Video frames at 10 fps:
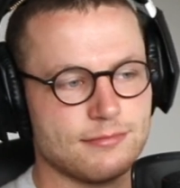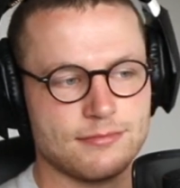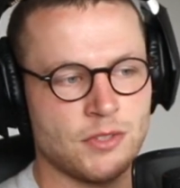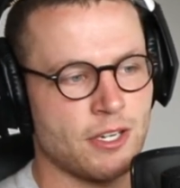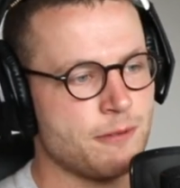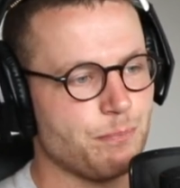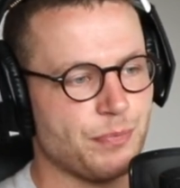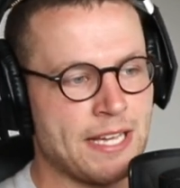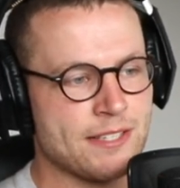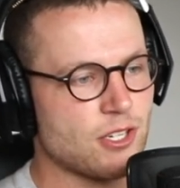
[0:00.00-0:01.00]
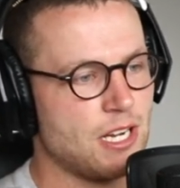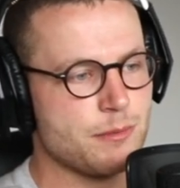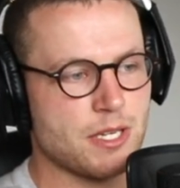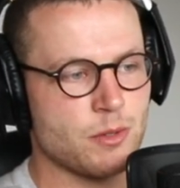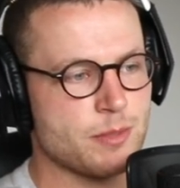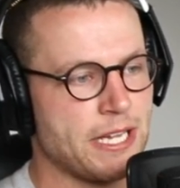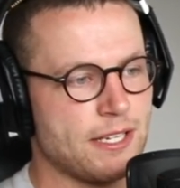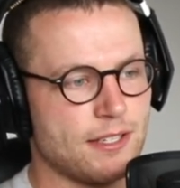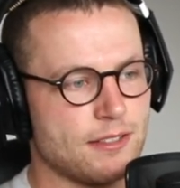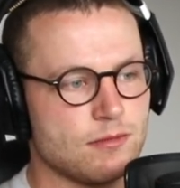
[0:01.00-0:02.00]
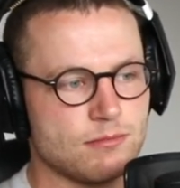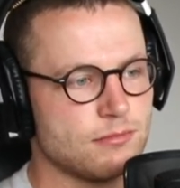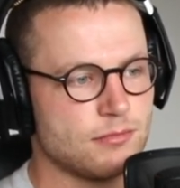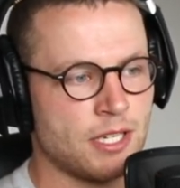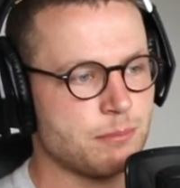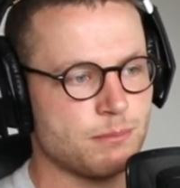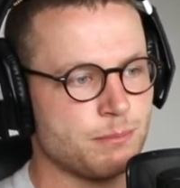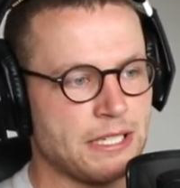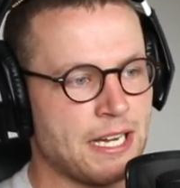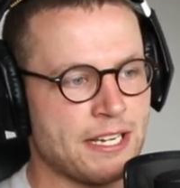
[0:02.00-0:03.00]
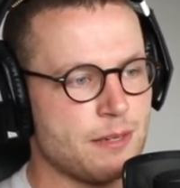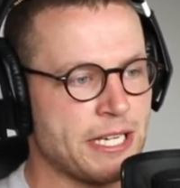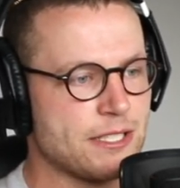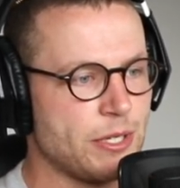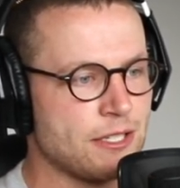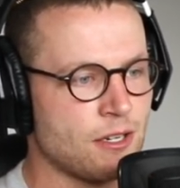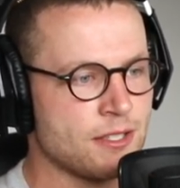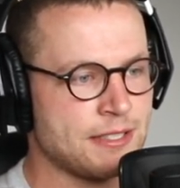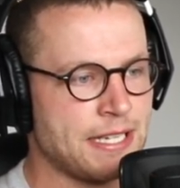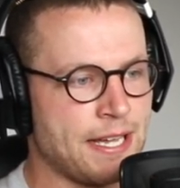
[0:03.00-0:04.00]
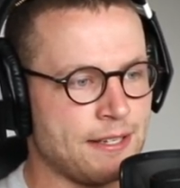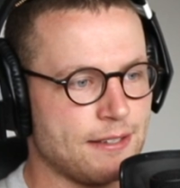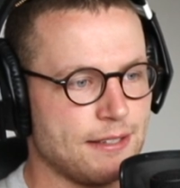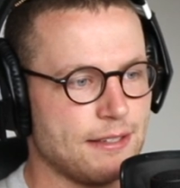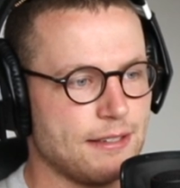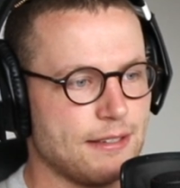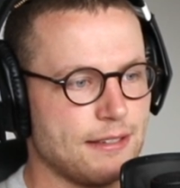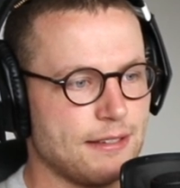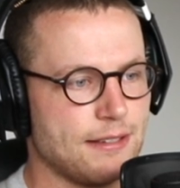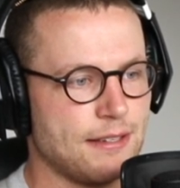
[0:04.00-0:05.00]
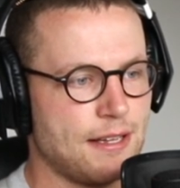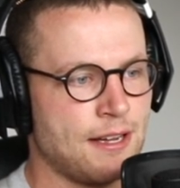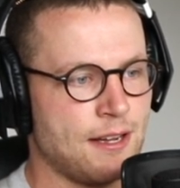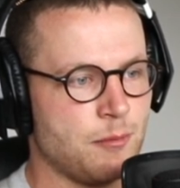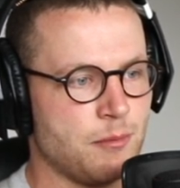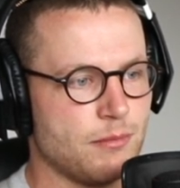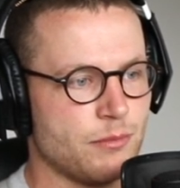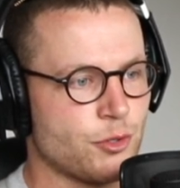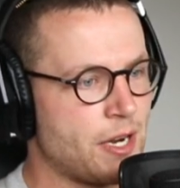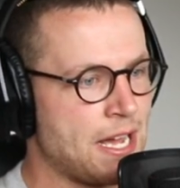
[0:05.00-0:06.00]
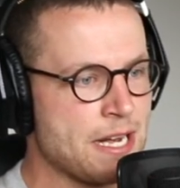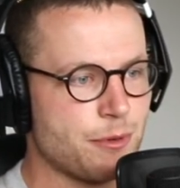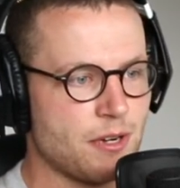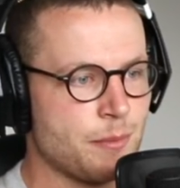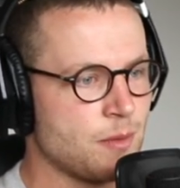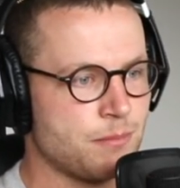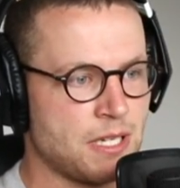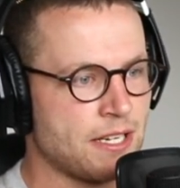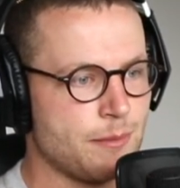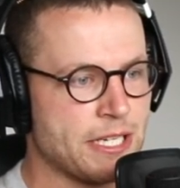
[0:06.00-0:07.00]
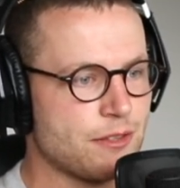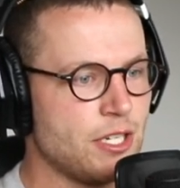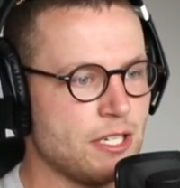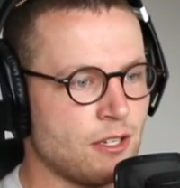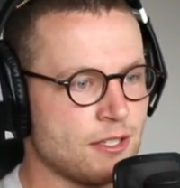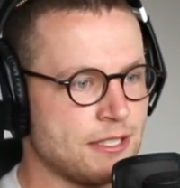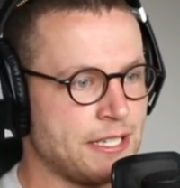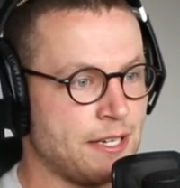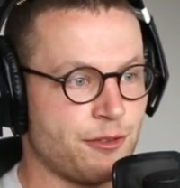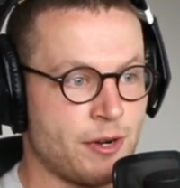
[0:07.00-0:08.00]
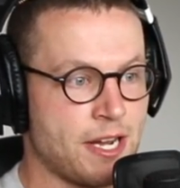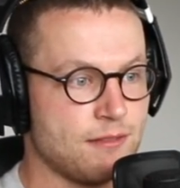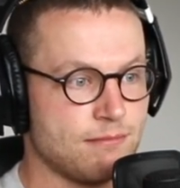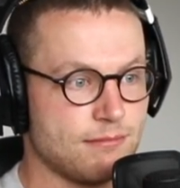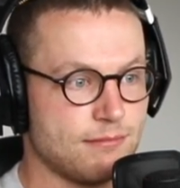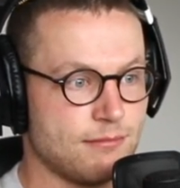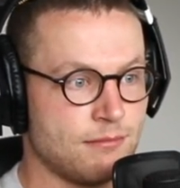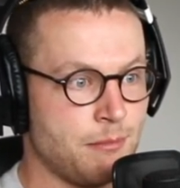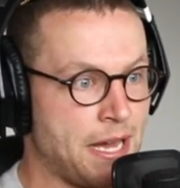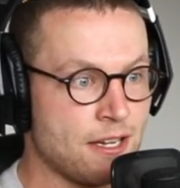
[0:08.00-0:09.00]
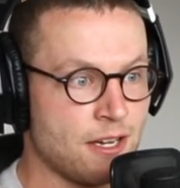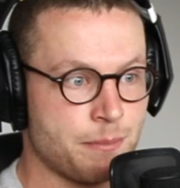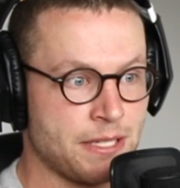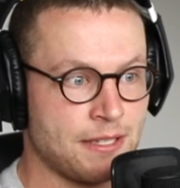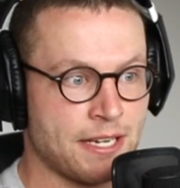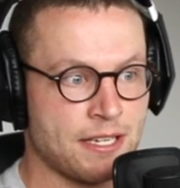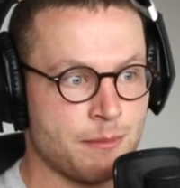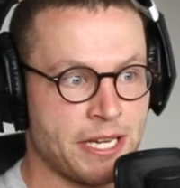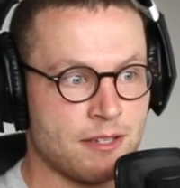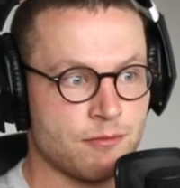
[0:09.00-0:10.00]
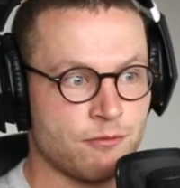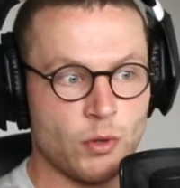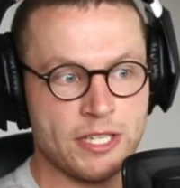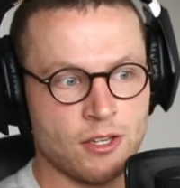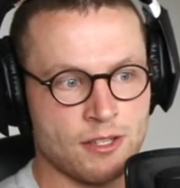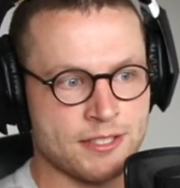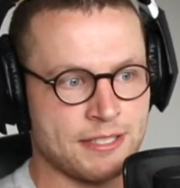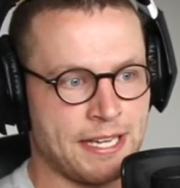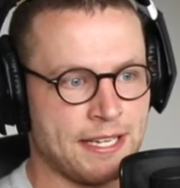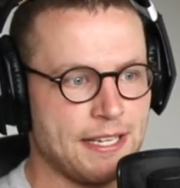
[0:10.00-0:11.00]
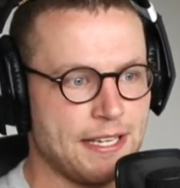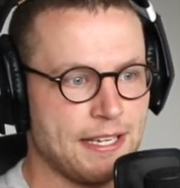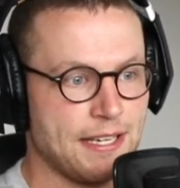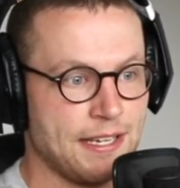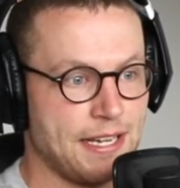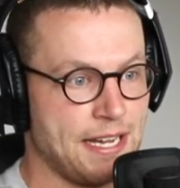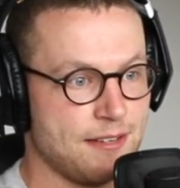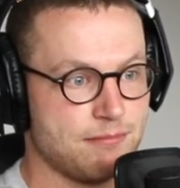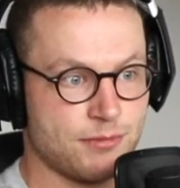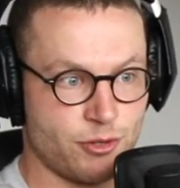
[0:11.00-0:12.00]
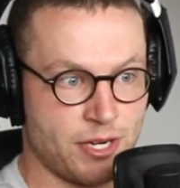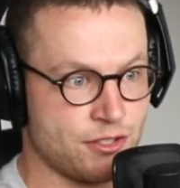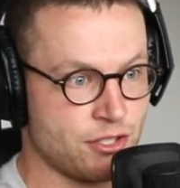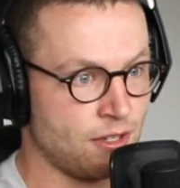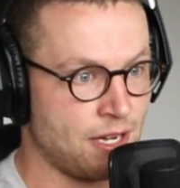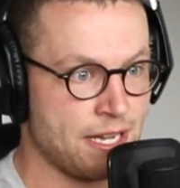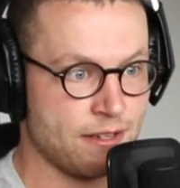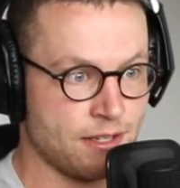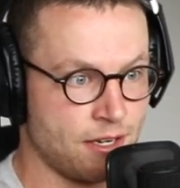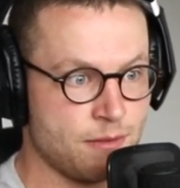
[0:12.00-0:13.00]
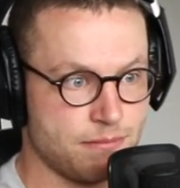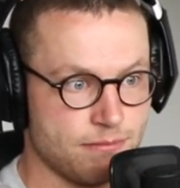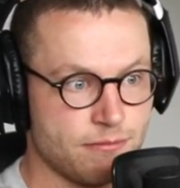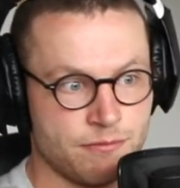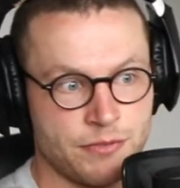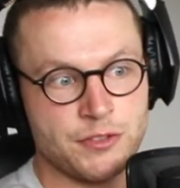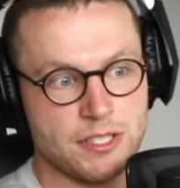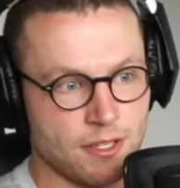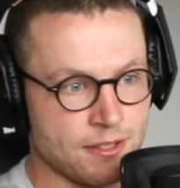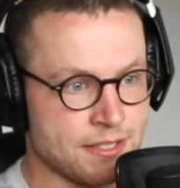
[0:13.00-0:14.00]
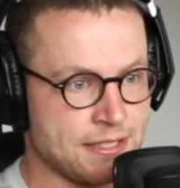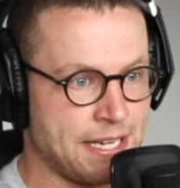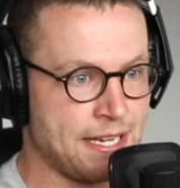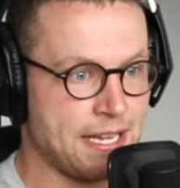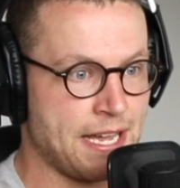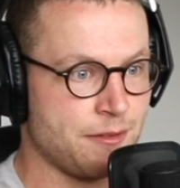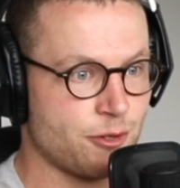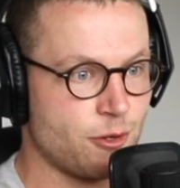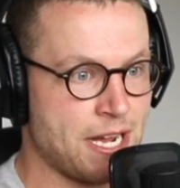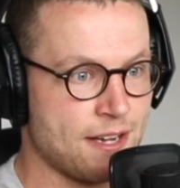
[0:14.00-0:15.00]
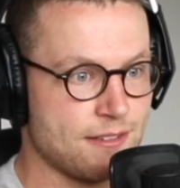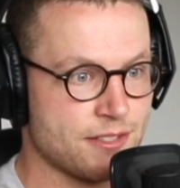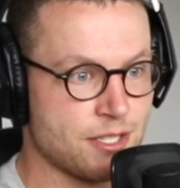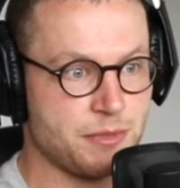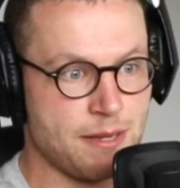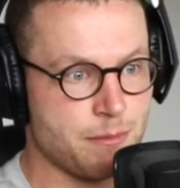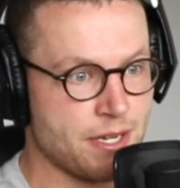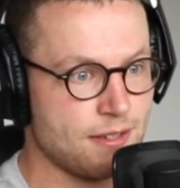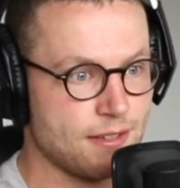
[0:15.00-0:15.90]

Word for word: you know, at times I was making, I'd be lucky to make $20 a day. Um, throughout April, I'd be lucky to make $30 a day. Throughout May, I'd be lucky to make $40 a day. And throughout July, you know, $50 a day. And throughout September,